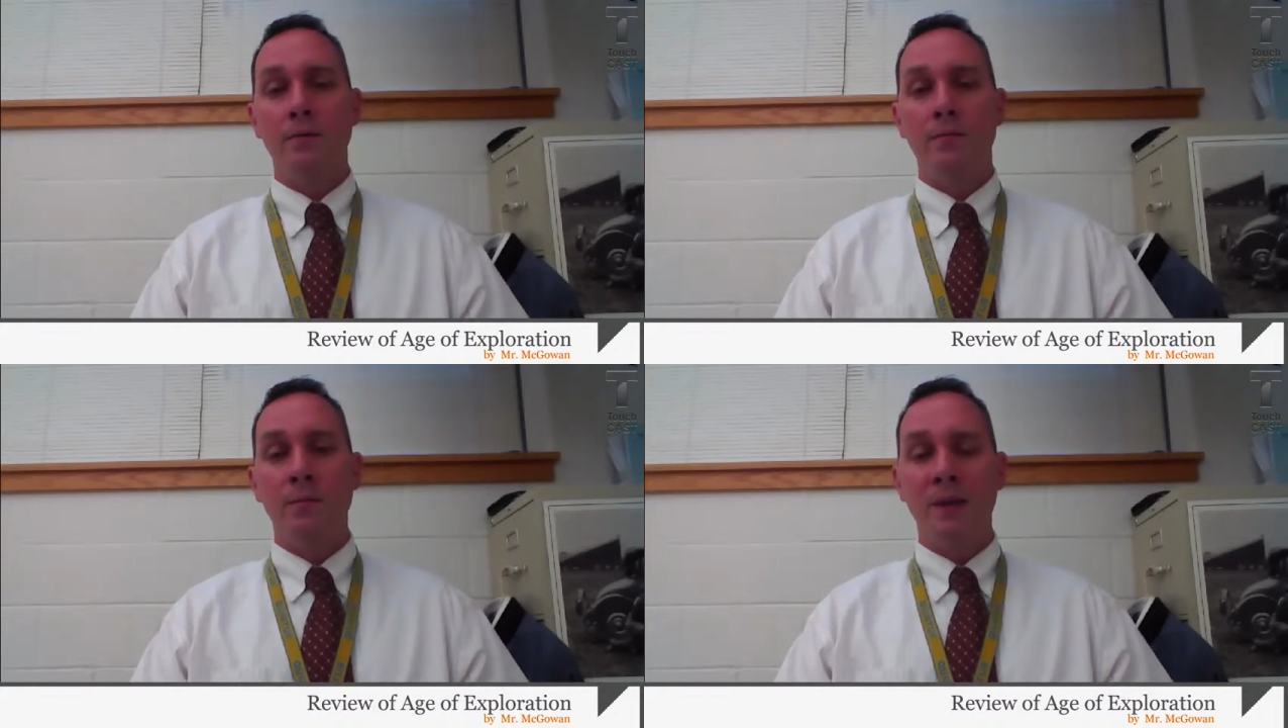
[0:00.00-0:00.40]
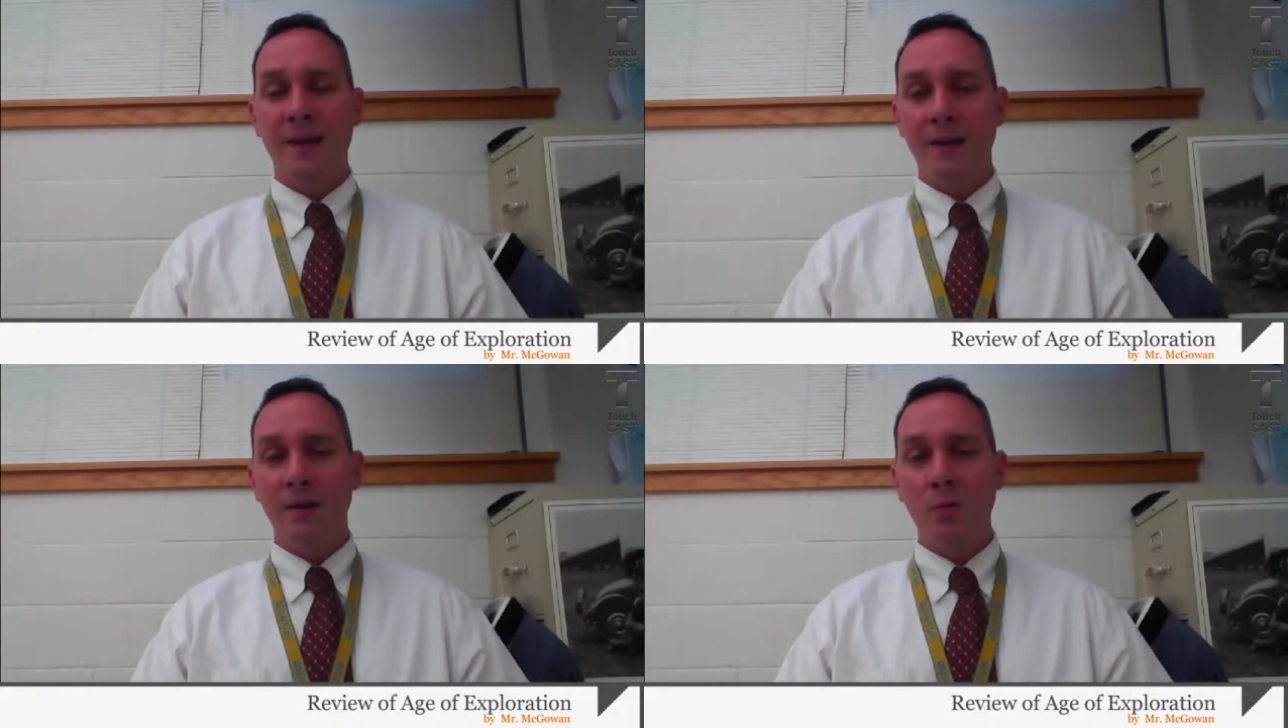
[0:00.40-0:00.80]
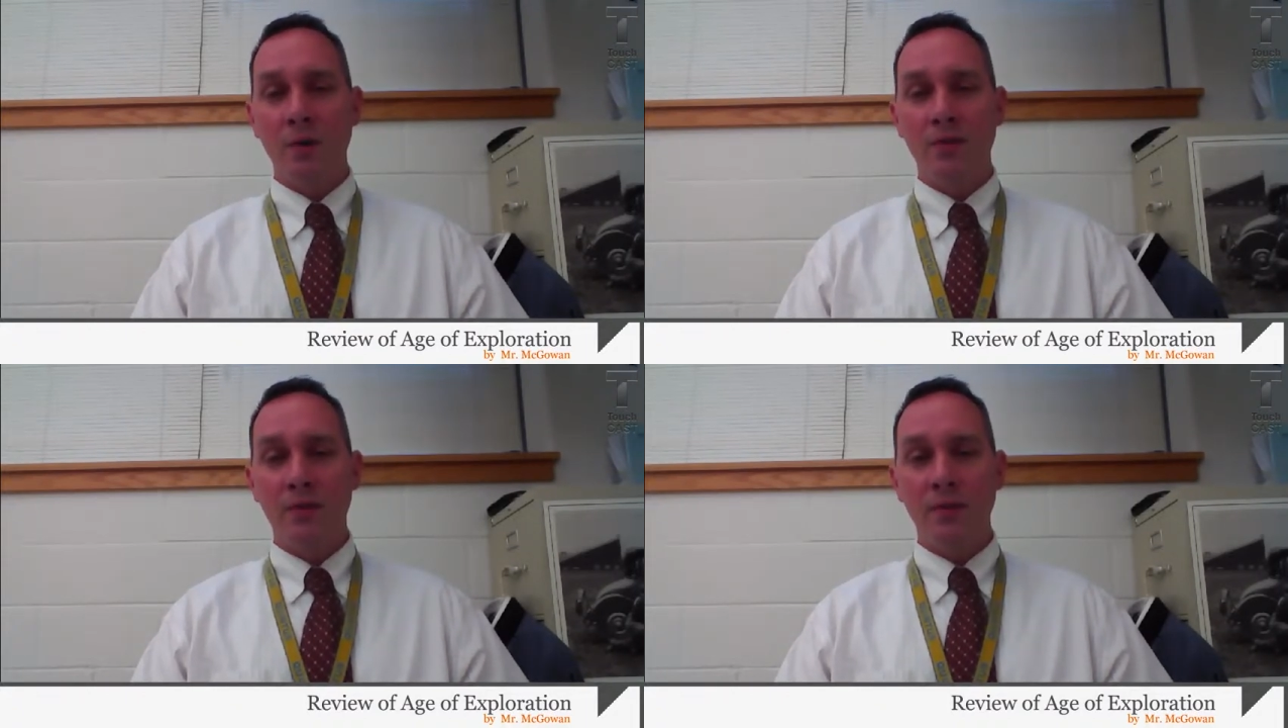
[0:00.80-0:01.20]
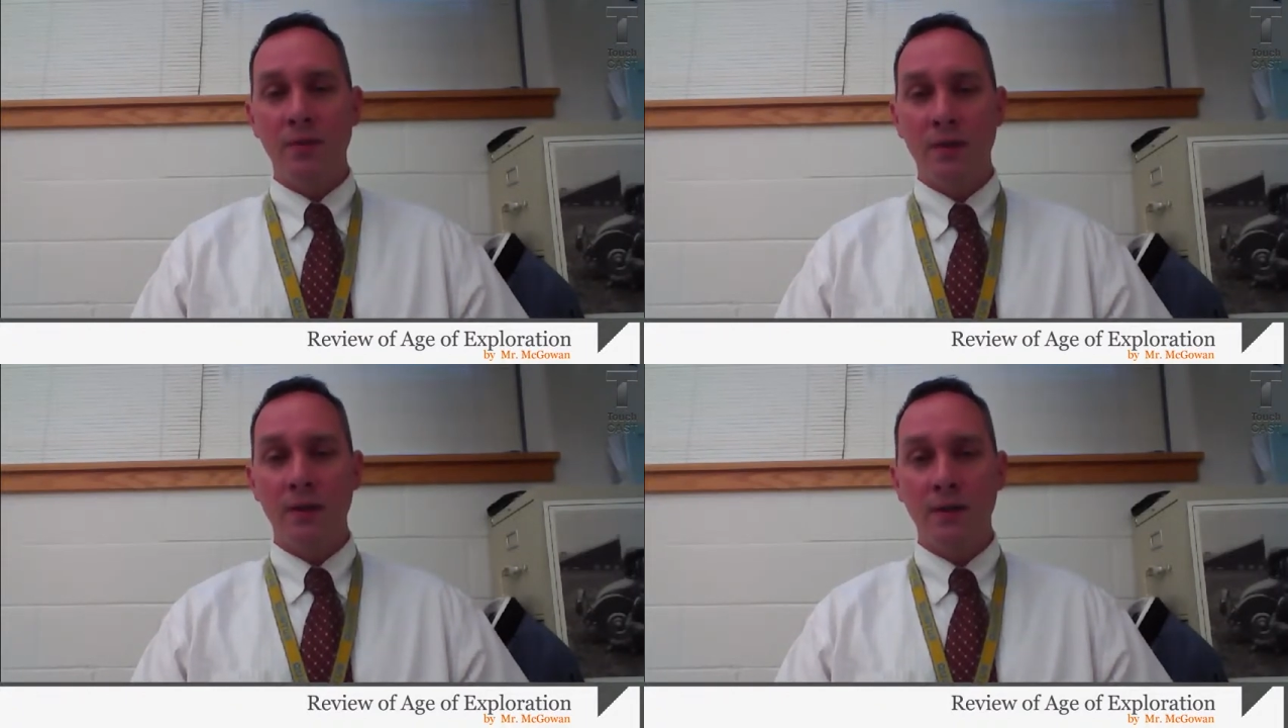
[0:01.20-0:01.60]
beginning with
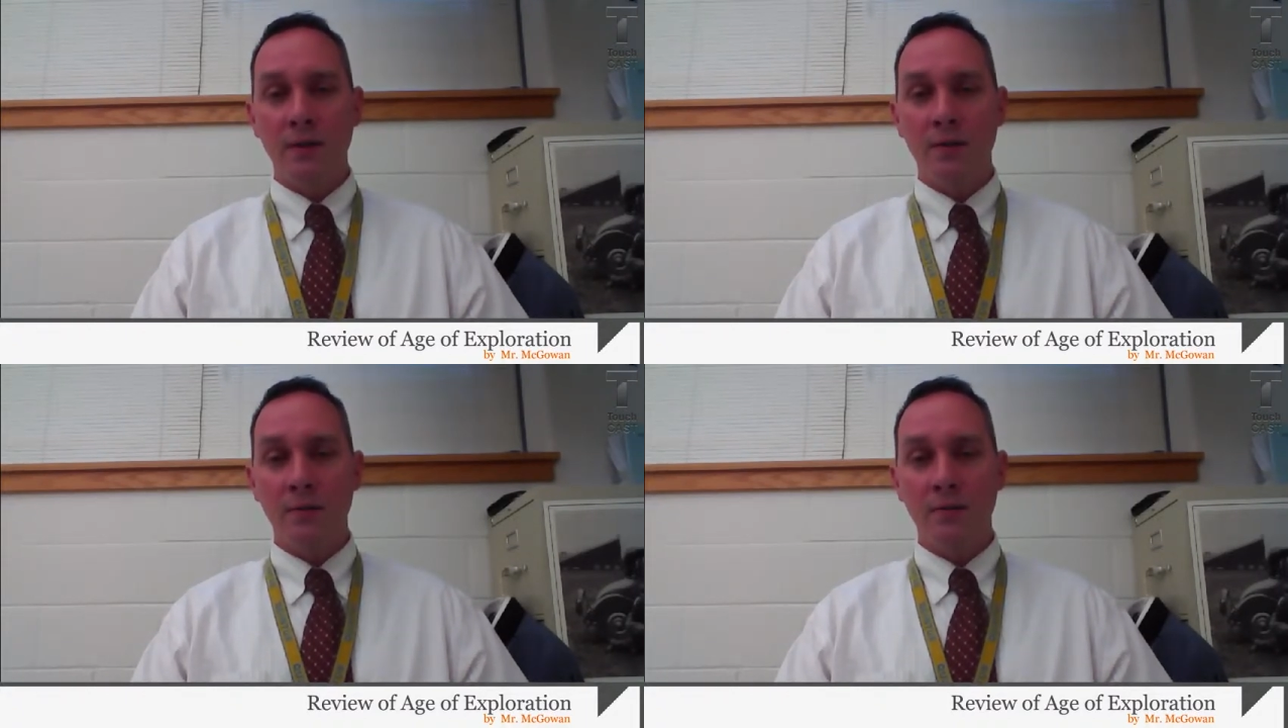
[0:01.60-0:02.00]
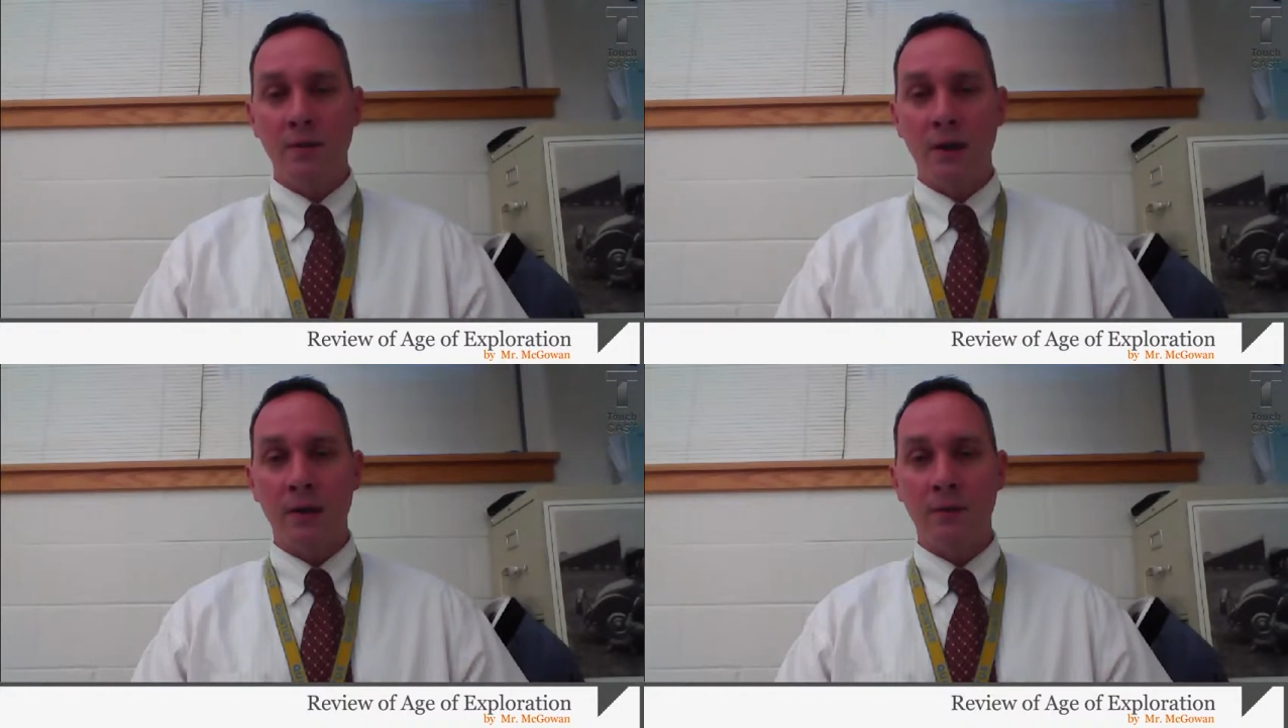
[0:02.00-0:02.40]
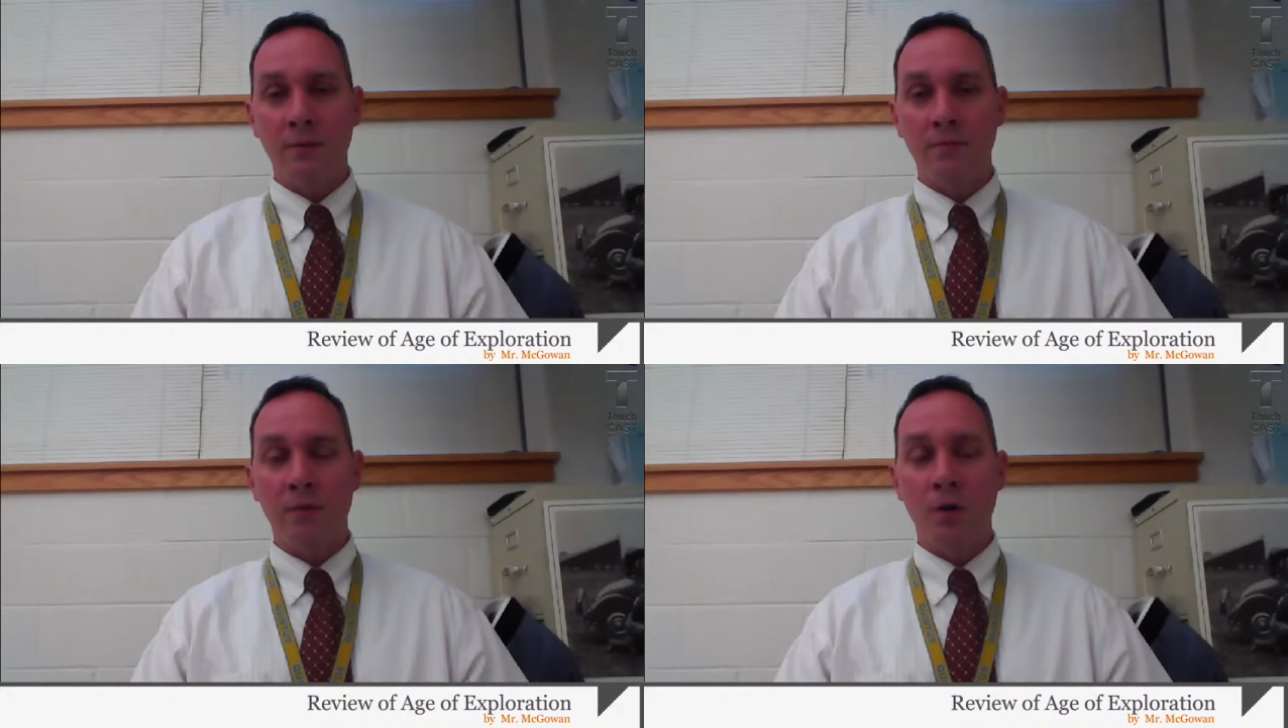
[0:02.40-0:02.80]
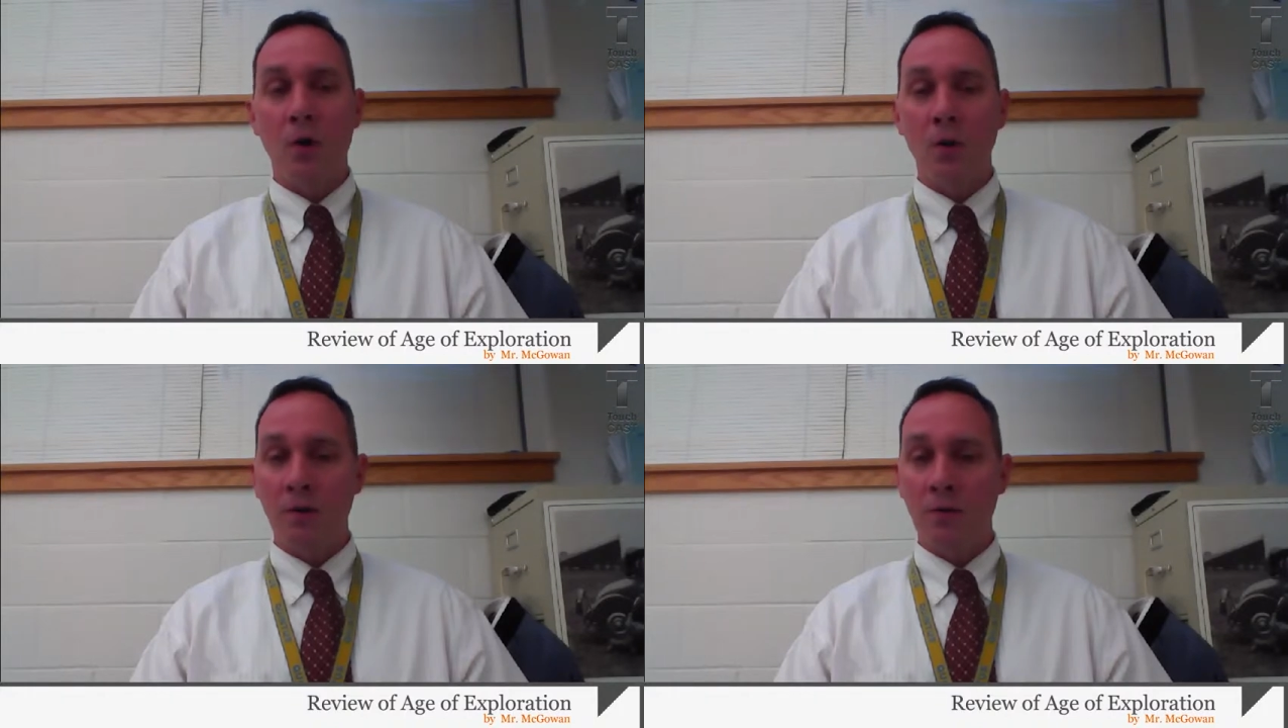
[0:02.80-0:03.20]
the
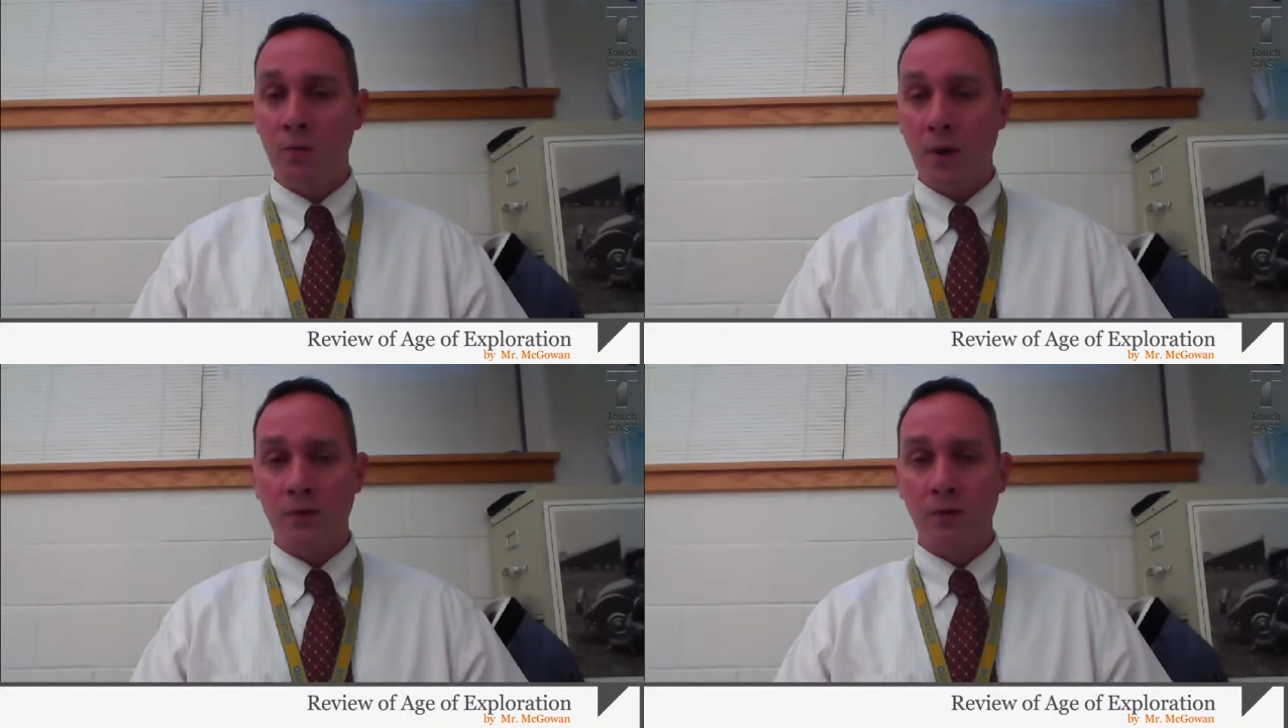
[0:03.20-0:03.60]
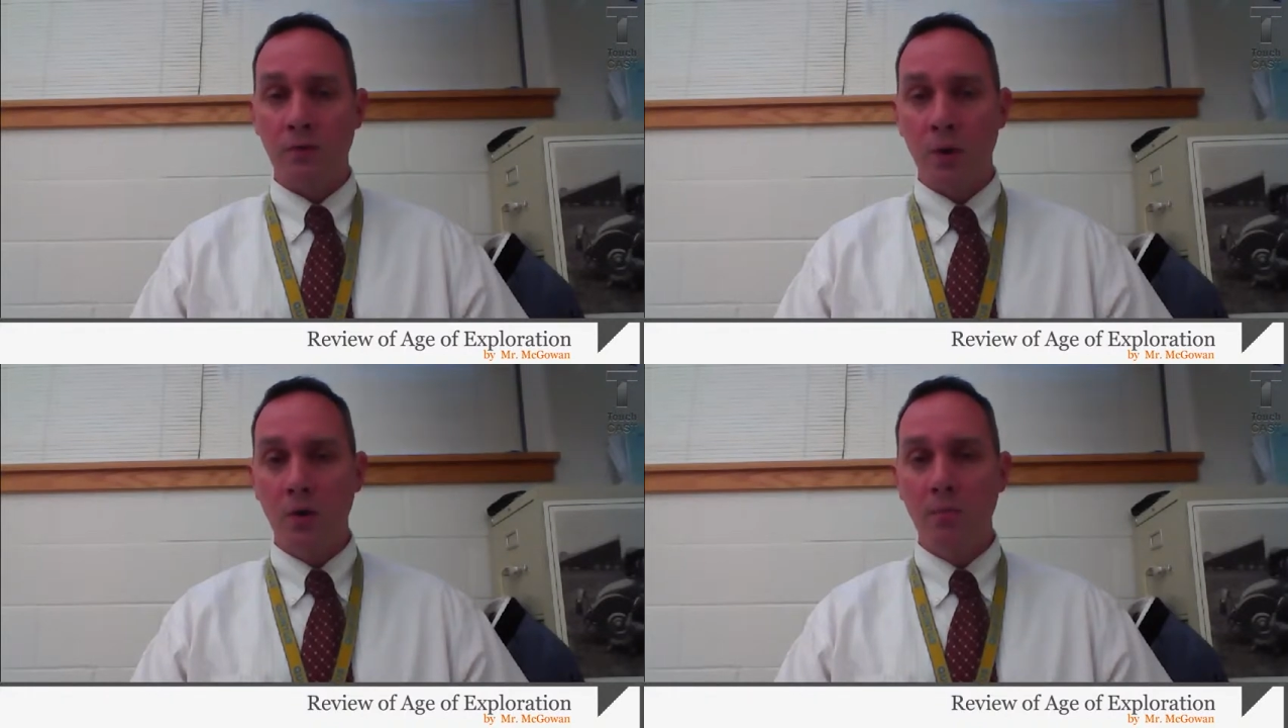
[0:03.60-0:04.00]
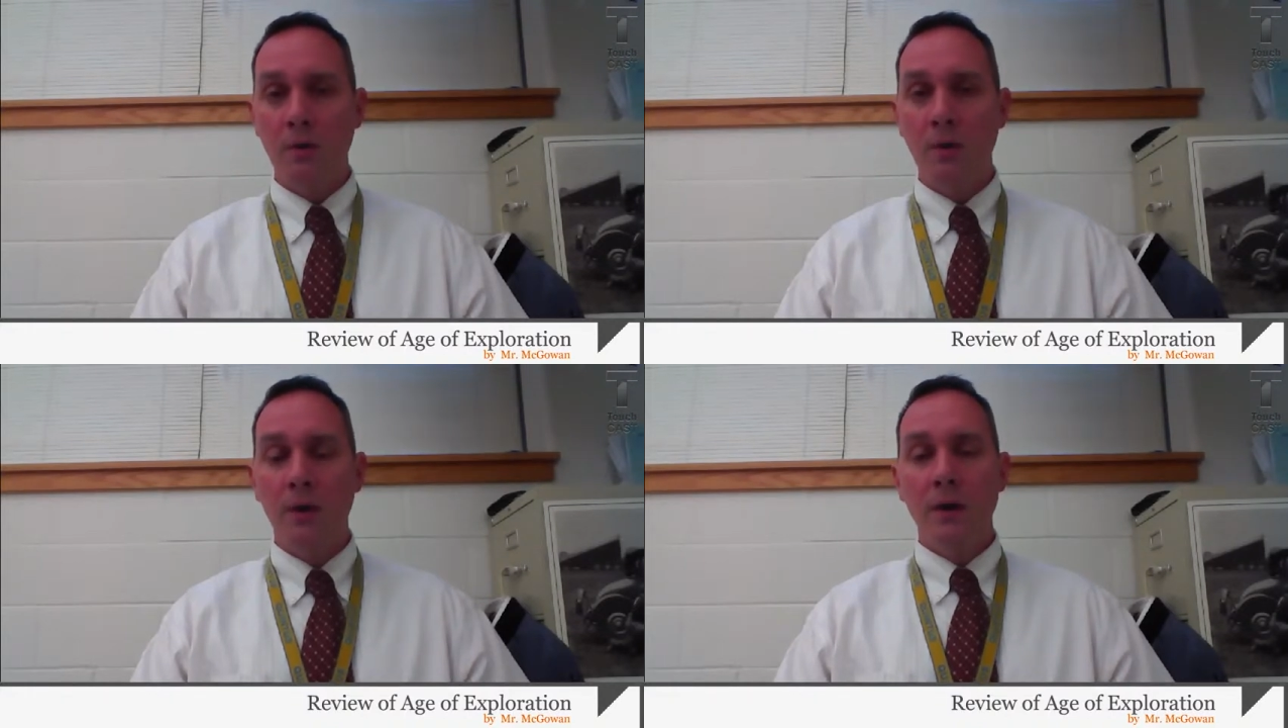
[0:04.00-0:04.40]
fall of Western Rome,